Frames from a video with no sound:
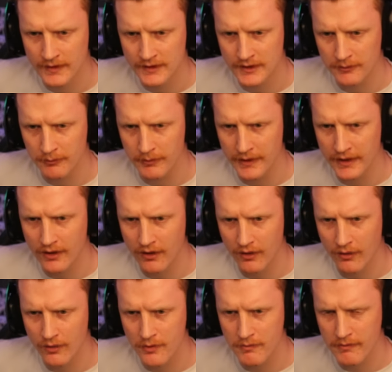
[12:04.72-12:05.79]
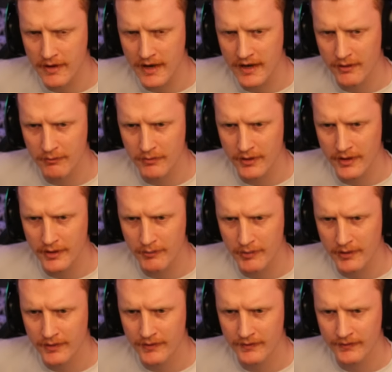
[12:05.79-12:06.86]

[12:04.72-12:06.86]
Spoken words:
It's a big old manna, baby.